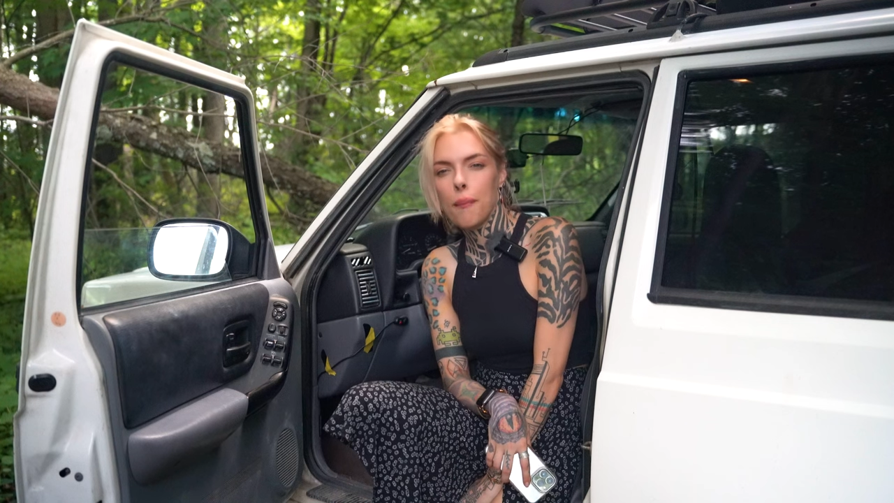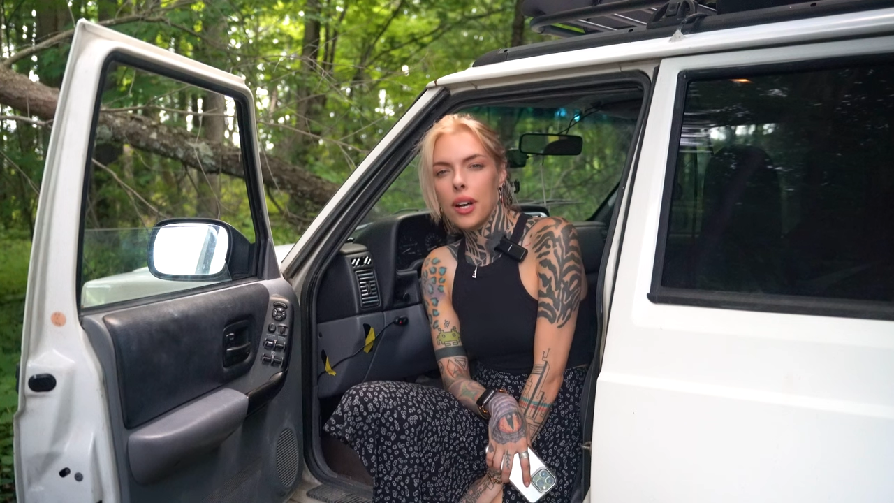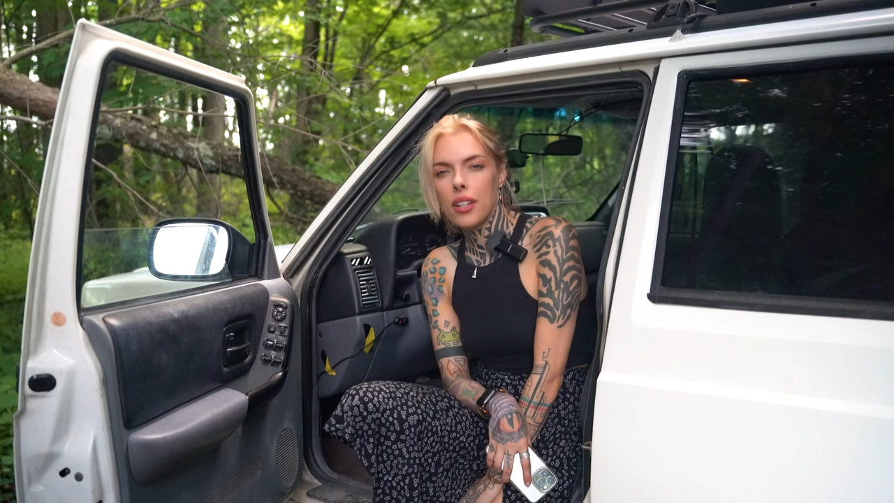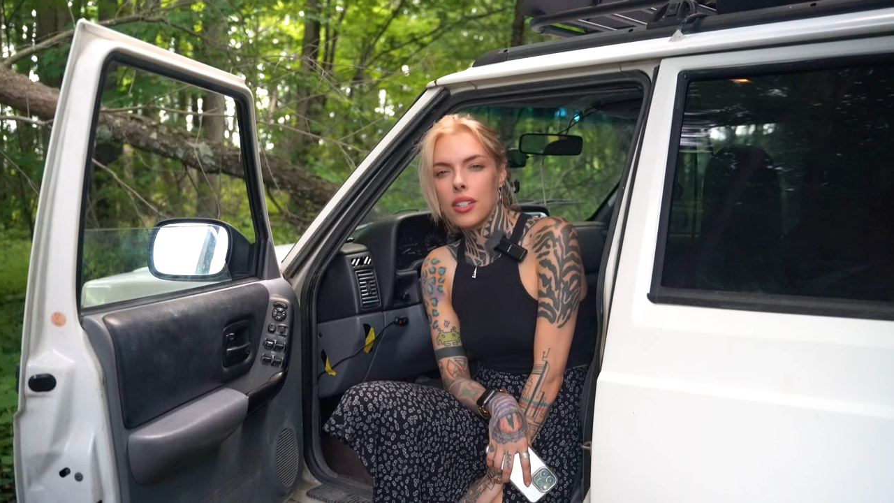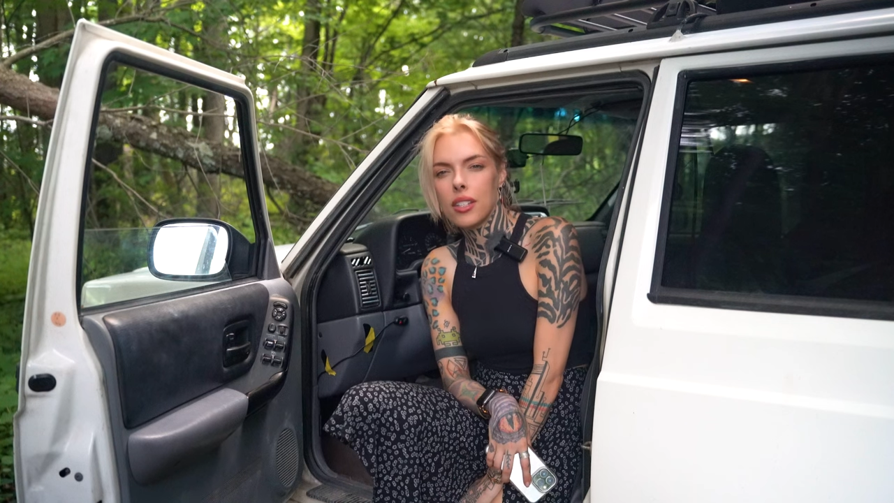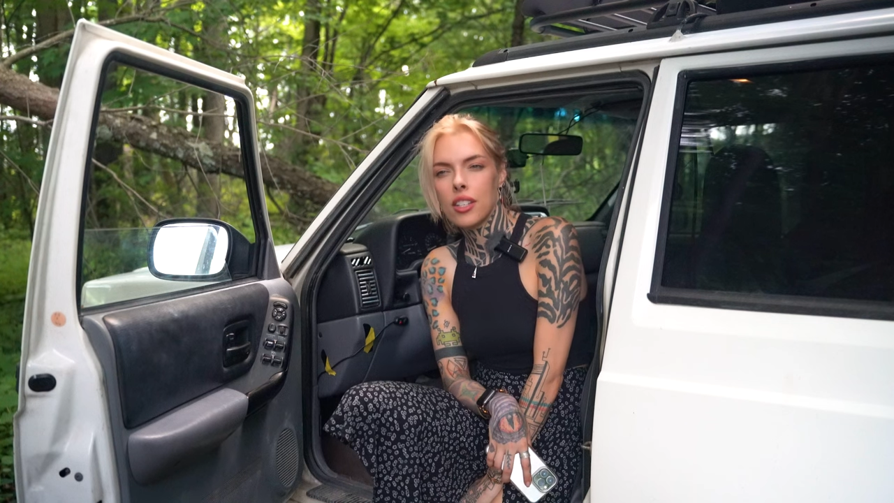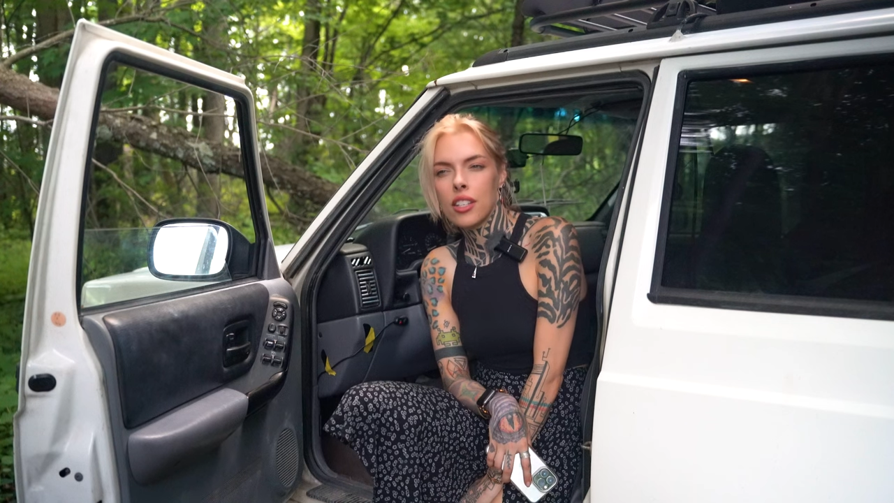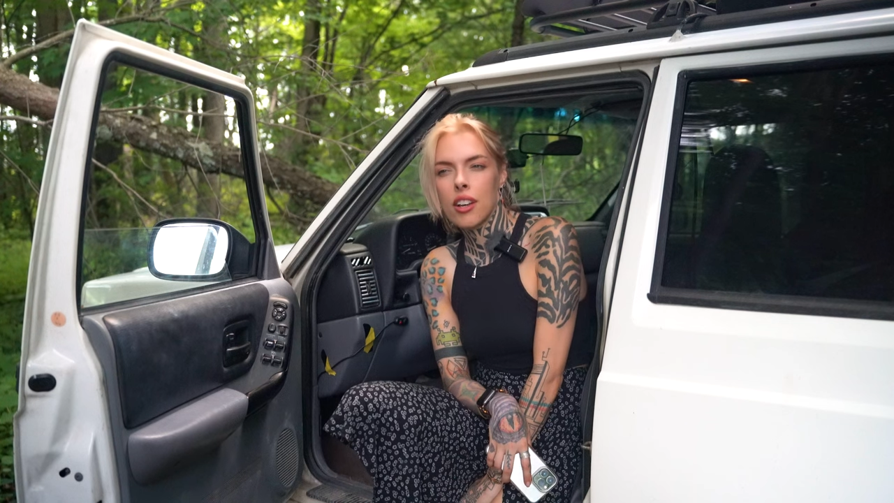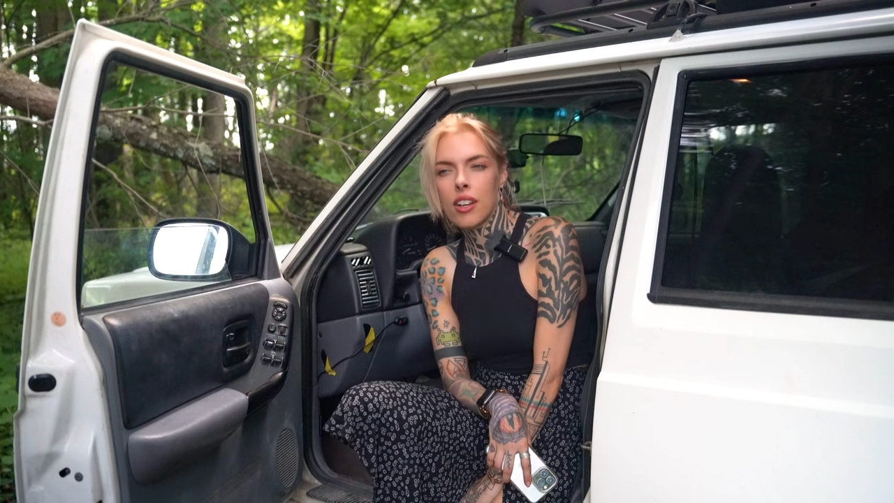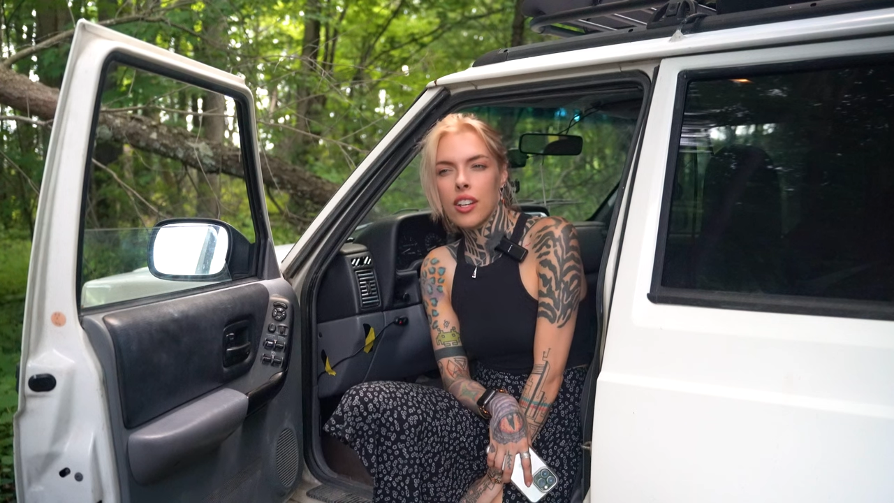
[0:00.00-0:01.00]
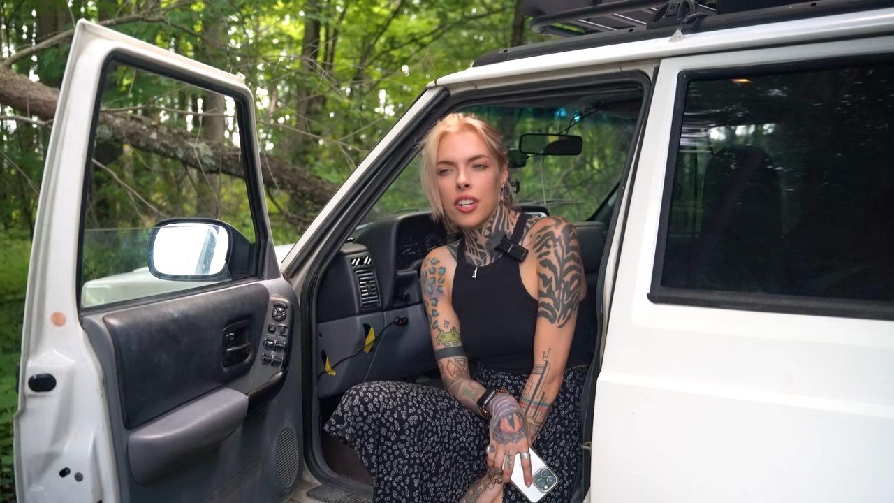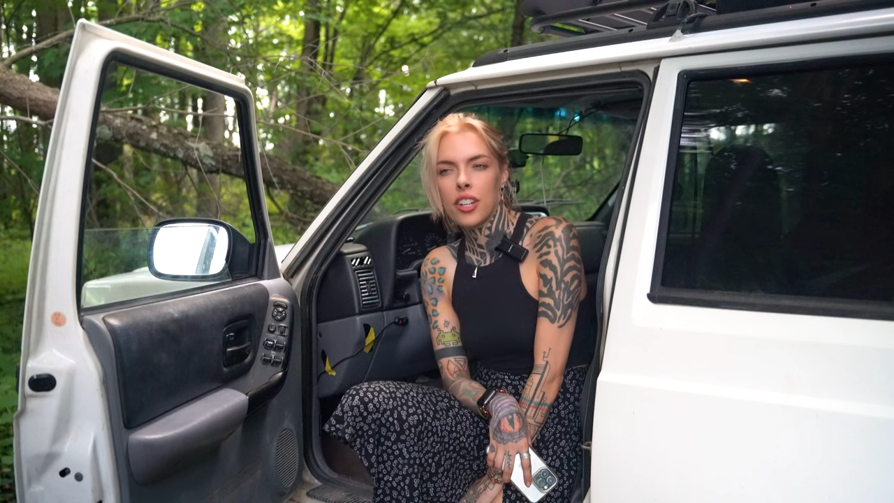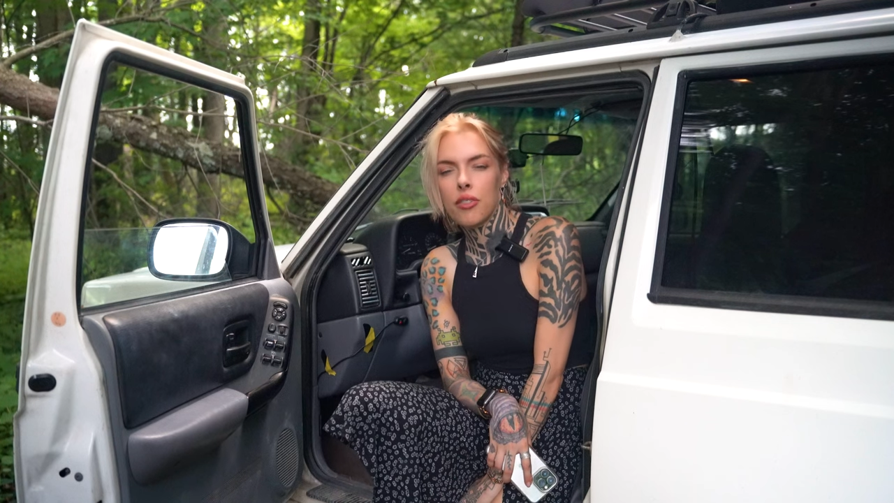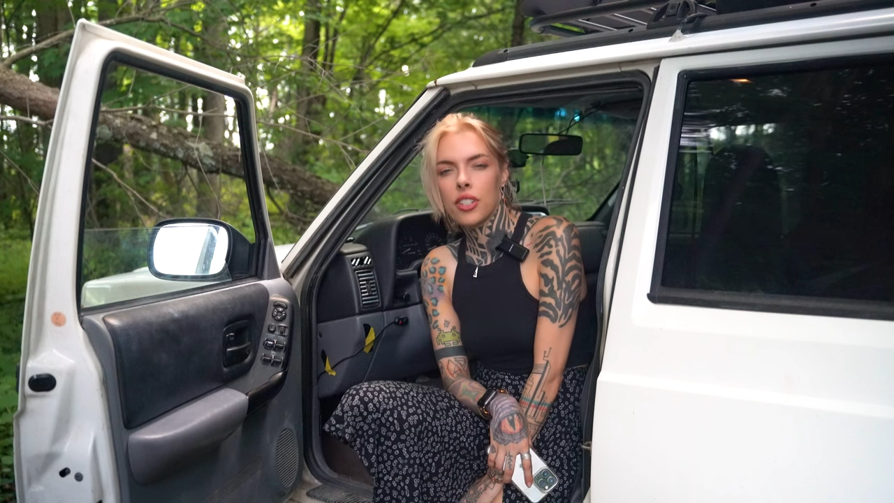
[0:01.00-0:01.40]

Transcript: But since they are here, I don't